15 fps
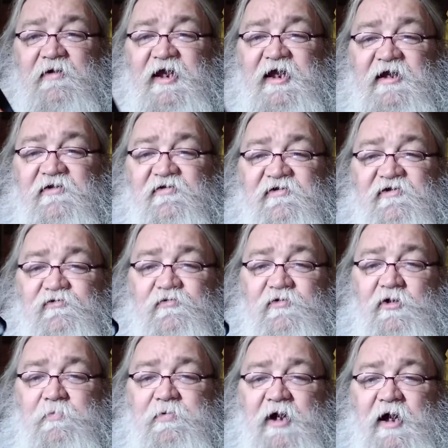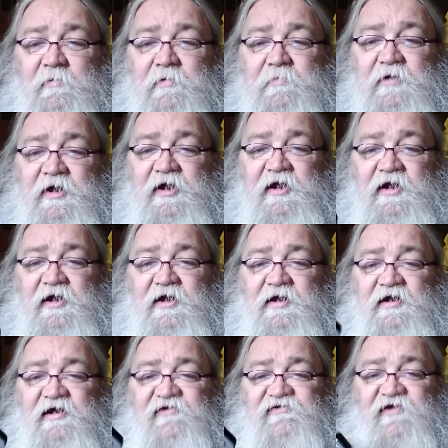handle this with no problem.
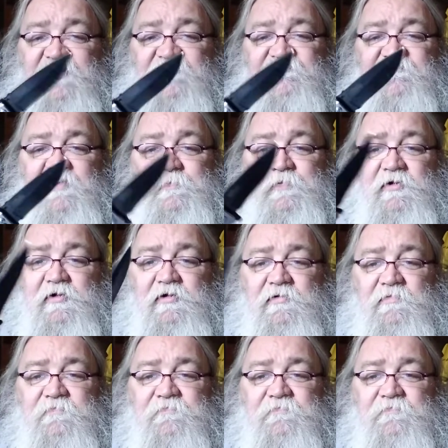It's a flipper.